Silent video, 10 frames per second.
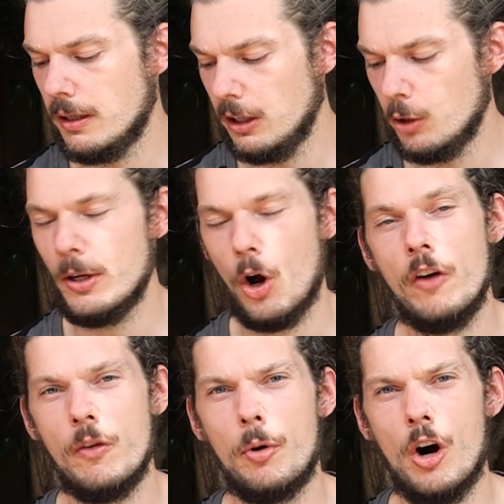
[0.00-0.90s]
a little bit
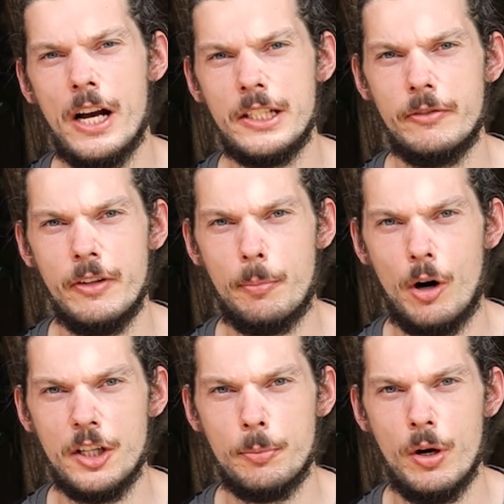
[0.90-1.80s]
overpriced for the
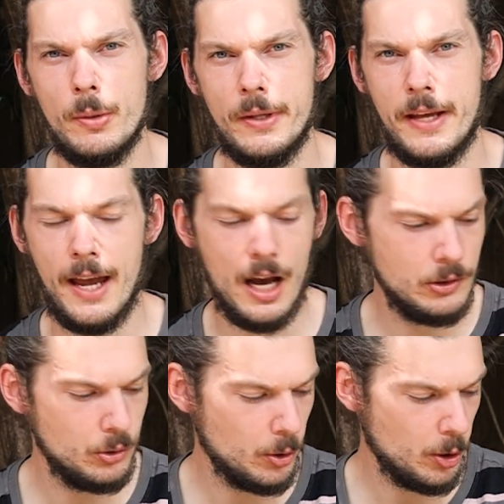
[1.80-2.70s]
price point, what they
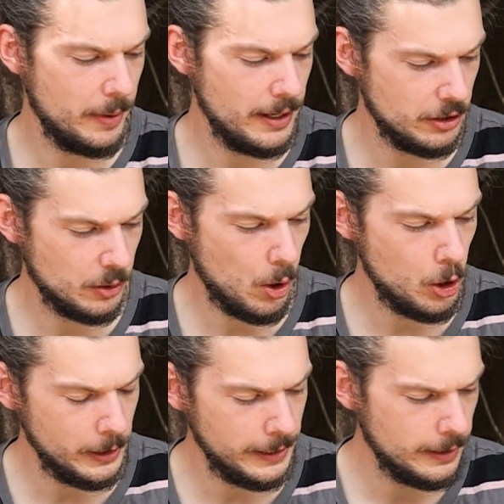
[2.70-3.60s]
are compared to the
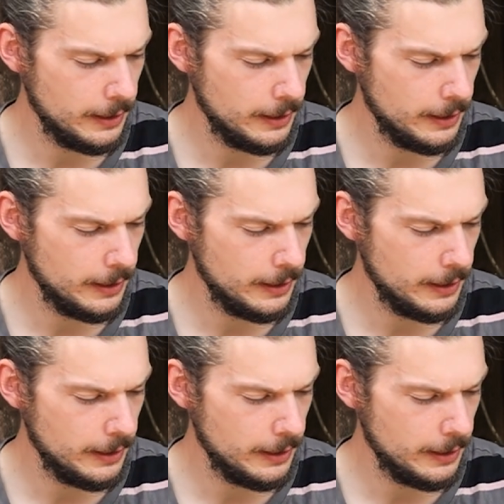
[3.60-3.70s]
quality.